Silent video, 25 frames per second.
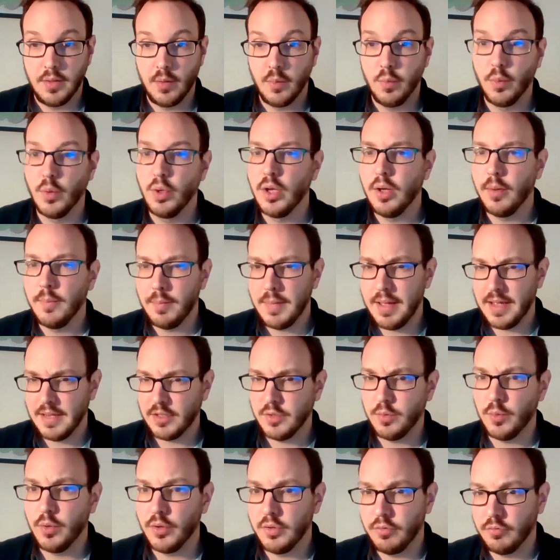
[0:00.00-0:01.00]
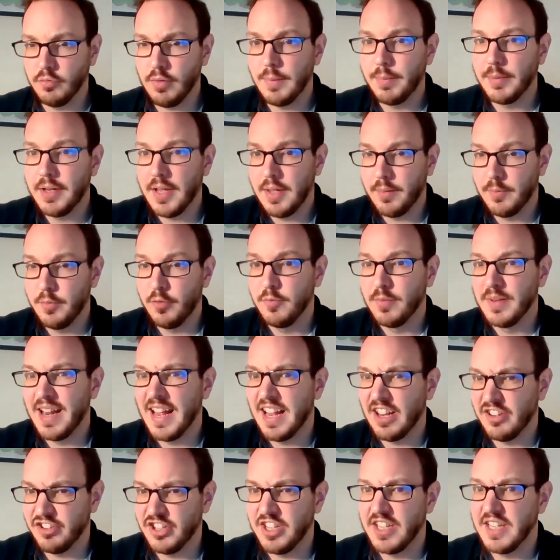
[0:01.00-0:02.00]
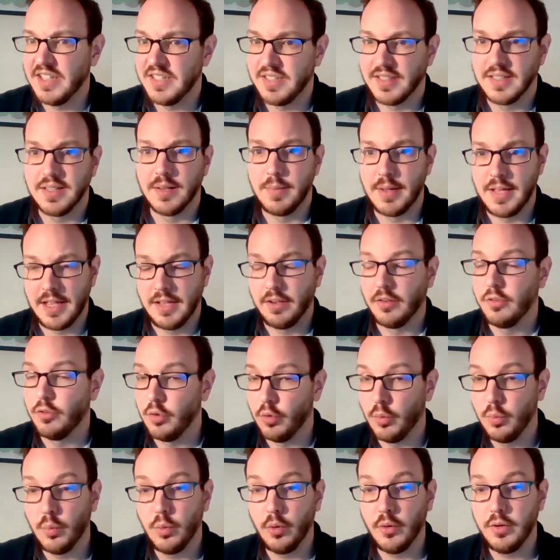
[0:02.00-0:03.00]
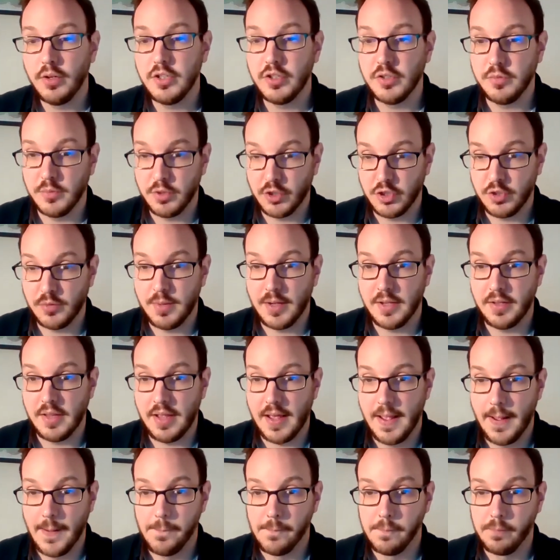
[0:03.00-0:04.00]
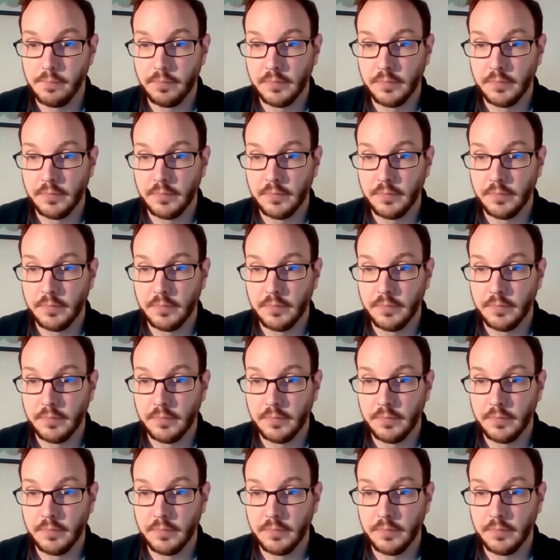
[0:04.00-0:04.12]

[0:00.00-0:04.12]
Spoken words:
We'll come back to what rapid eye movement actually is in a bit. Don't worry too much about that.